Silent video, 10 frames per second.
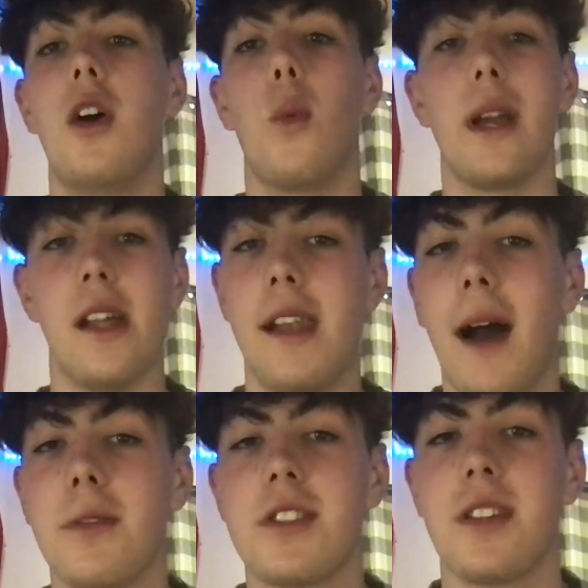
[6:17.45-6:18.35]
we
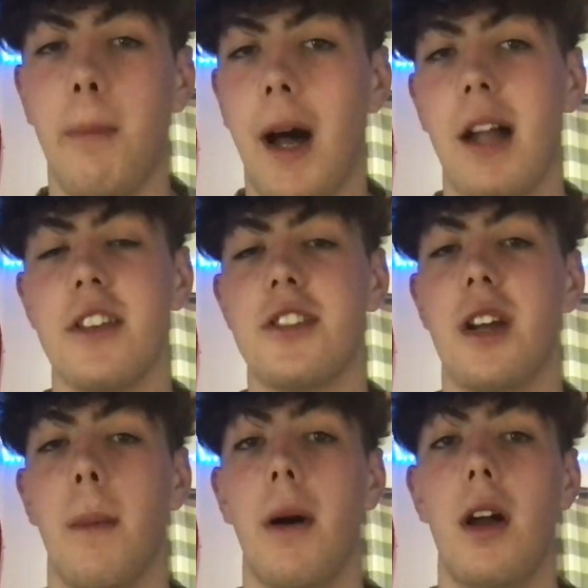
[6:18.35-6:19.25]
announced the
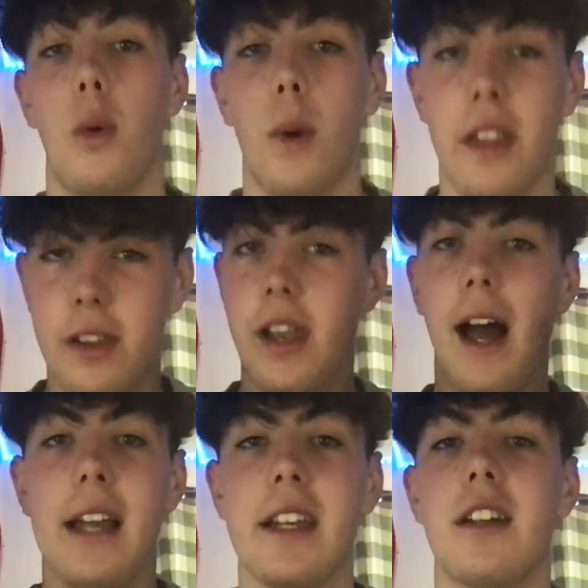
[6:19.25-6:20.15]
partnership with
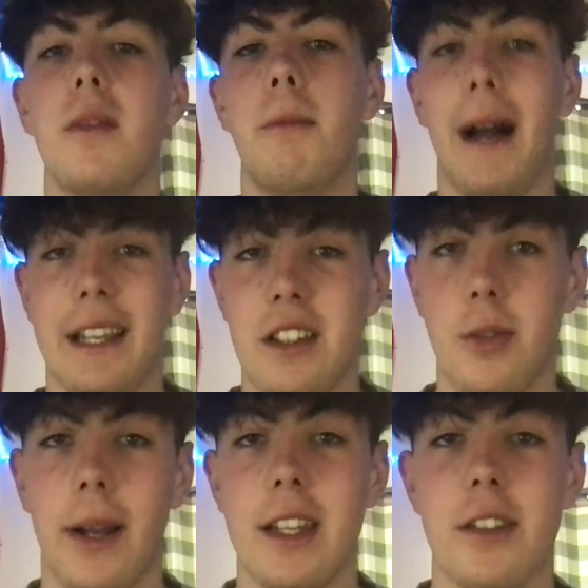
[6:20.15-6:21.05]
Nike back in
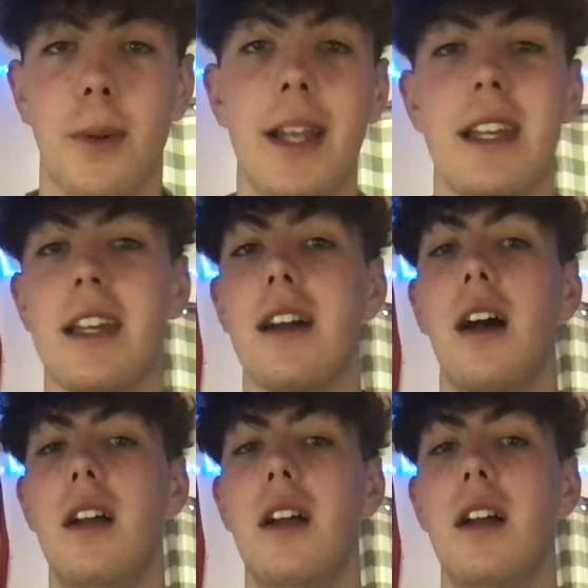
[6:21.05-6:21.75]
2020,